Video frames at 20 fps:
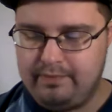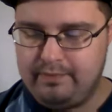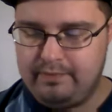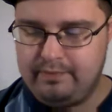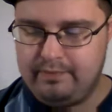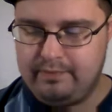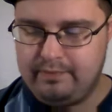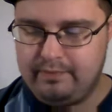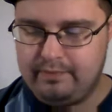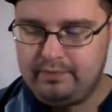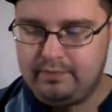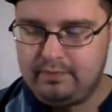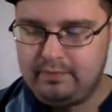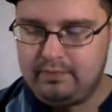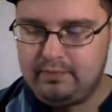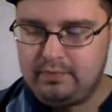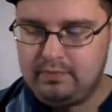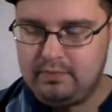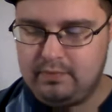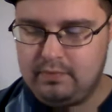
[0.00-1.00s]

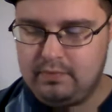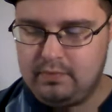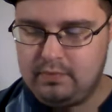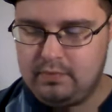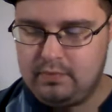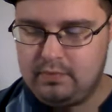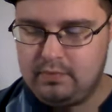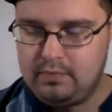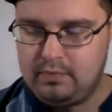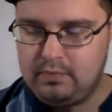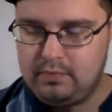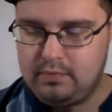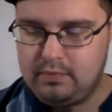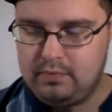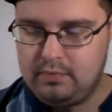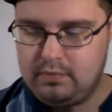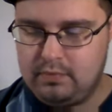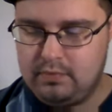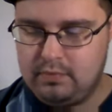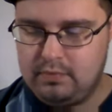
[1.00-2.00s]

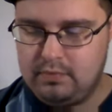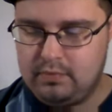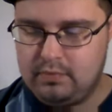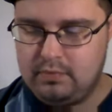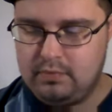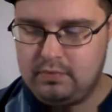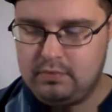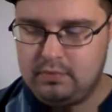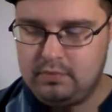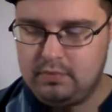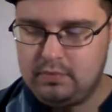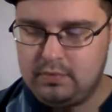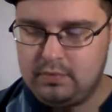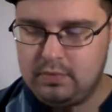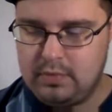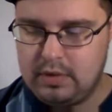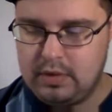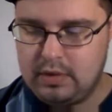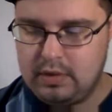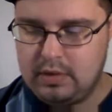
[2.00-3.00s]

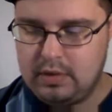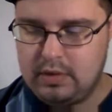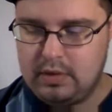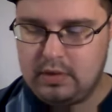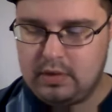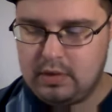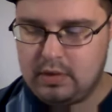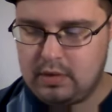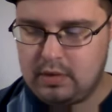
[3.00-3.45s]
[no speech]